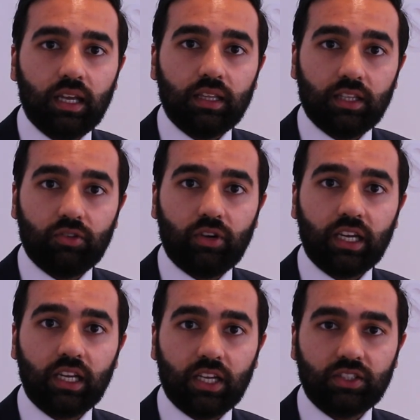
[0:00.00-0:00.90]
then the
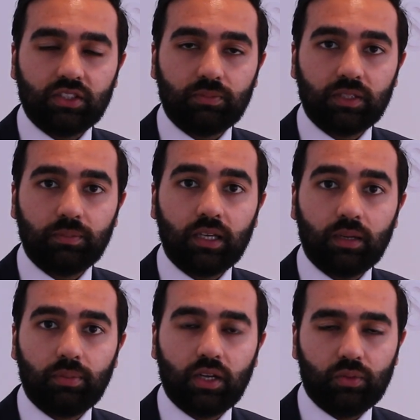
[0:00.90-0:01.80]
regulations must be
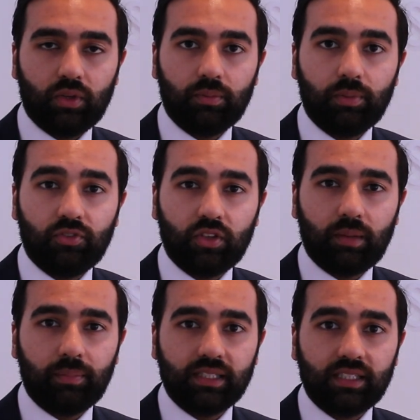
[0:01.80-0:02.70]
complied with before
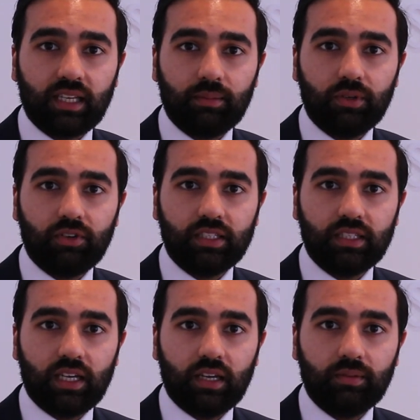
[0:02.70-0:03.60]
that bedsit can be
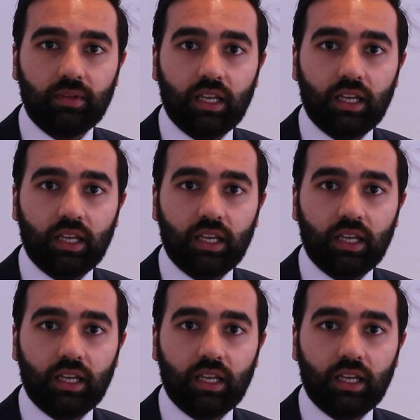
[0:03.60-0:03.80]
rented out,